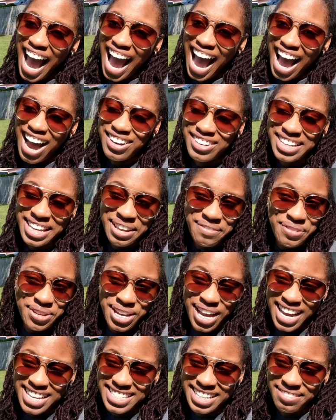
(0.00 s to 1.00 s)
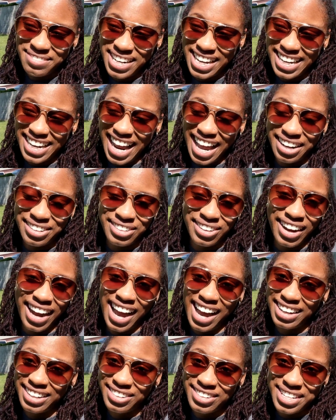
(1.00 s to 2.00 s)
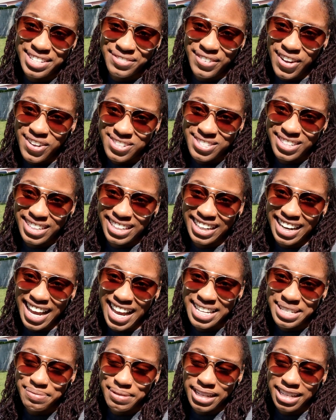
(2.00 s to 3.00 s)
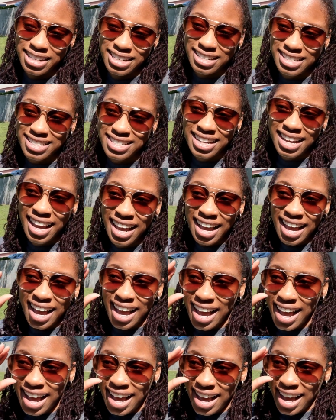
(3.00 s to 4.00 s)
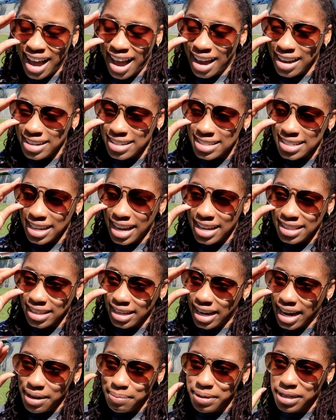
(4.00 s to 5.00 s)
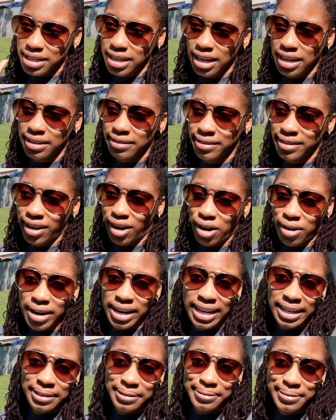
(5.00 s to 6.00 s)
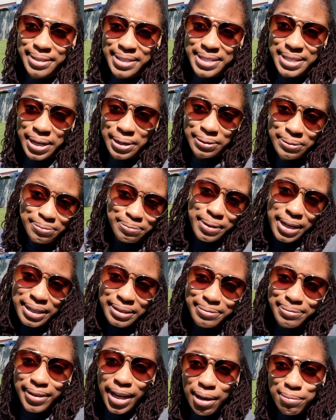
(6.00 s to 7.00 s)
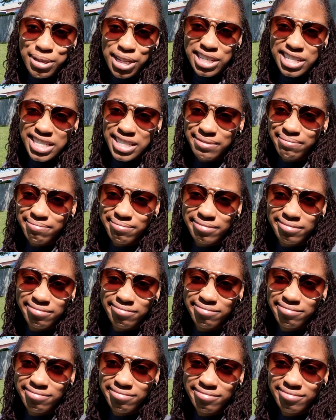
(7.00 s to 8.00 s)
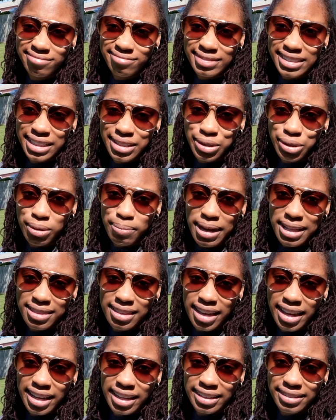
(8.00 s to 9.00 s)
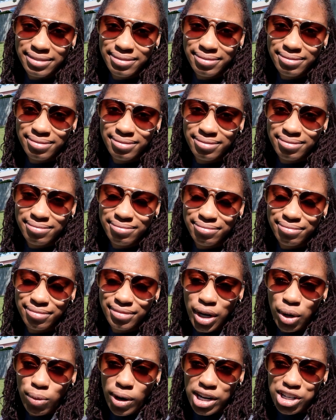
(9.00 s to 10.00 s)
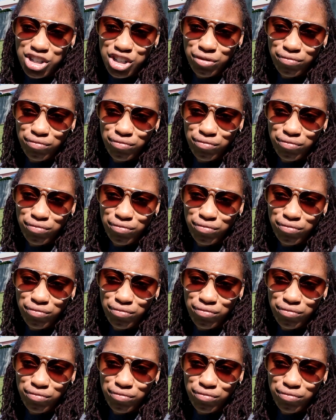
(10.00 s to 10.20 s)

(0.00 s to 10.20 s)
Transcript: I'll keep you guys updated. I don't know how long this vlog's gonna last because honestly, I thought I'd be done already. So, but I'm just doing my thing. No rush.